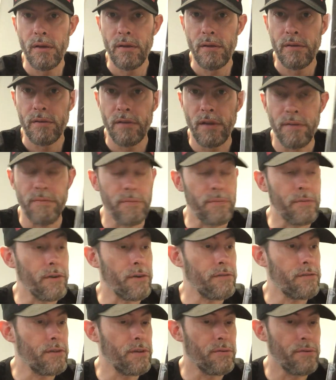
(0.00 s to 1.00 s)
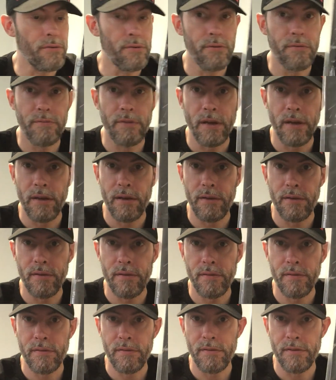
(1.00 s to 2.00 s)
This came from Dusty Groove. They had,
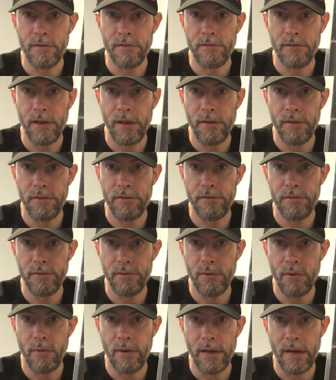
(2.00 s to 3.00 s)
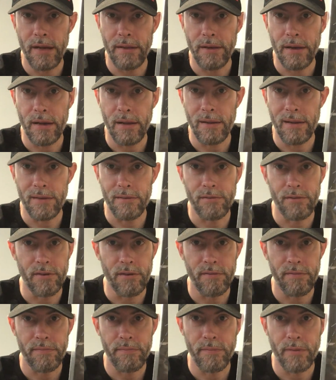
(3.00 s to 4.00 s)
their sale is still going on. They had a lot of
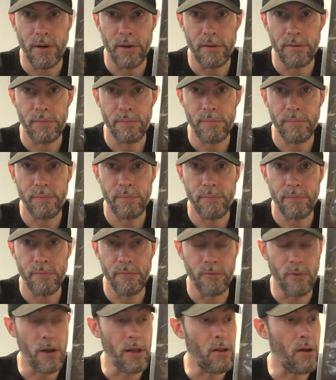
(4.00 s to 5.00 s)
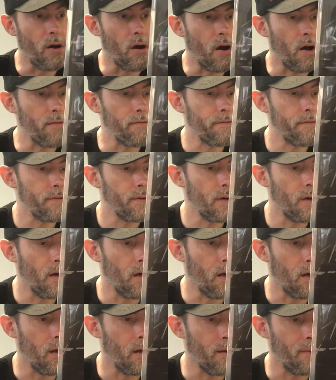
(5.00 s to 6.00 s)
stuff marked well off.
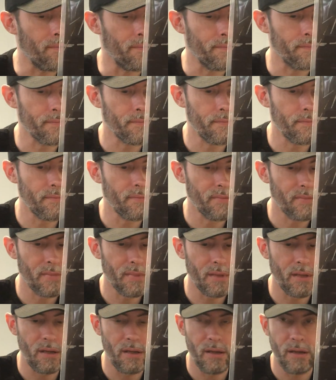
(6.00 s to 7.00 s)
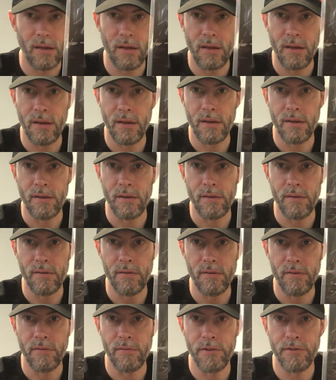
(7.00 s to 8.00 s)
Um, and
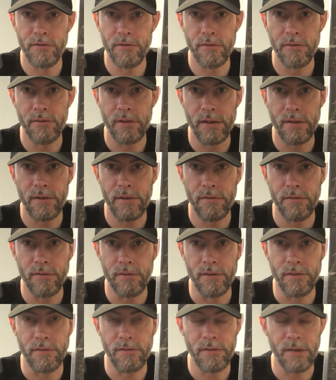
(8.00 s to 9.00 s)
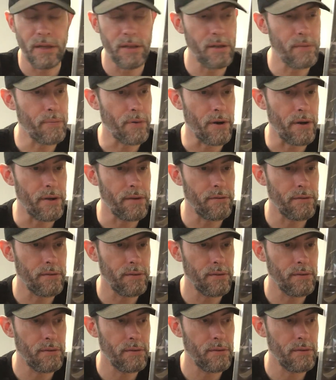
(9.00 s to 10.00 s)
originals on this are insanely priced,
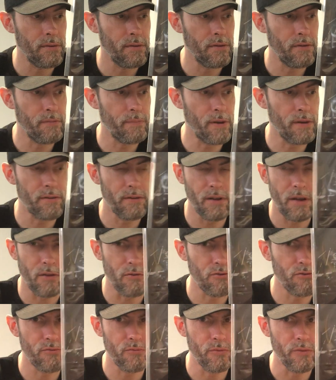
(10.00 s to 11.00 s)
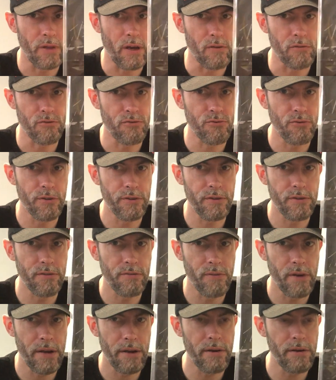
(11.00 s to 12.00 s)
especially how with how short this
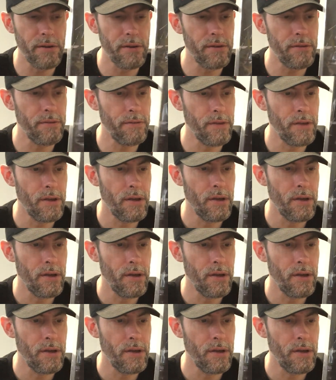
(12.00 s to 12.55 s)
record is.